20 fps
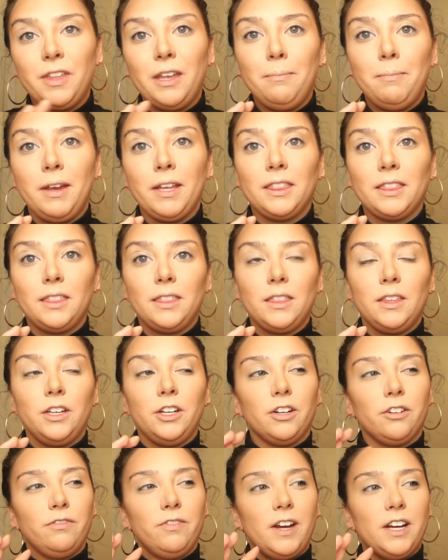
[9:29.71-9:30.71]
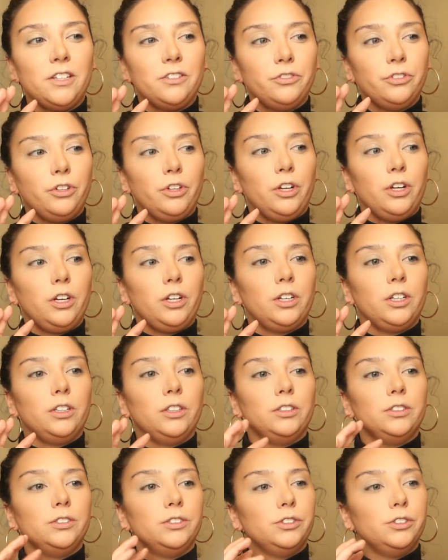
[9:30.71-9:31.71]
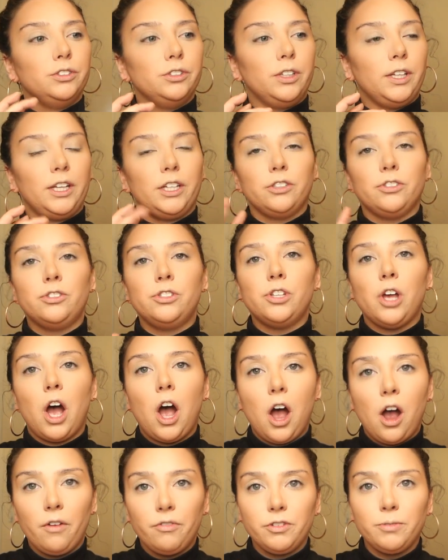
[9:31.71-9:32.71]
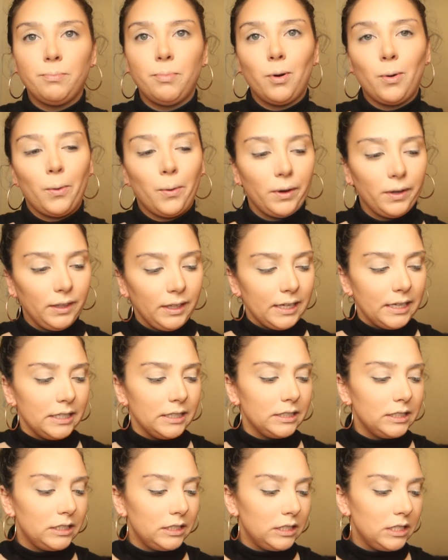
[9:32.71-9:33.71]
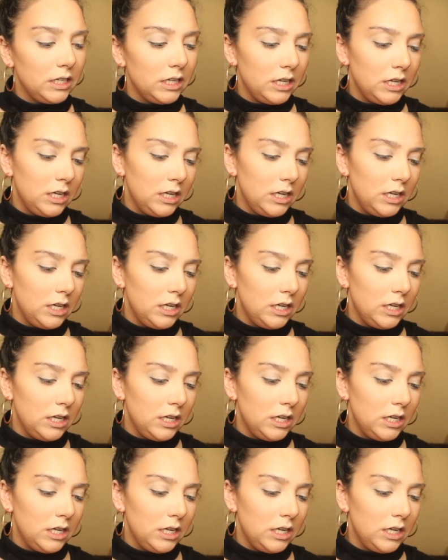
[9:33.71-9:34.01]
They make your face look like soft, poreless.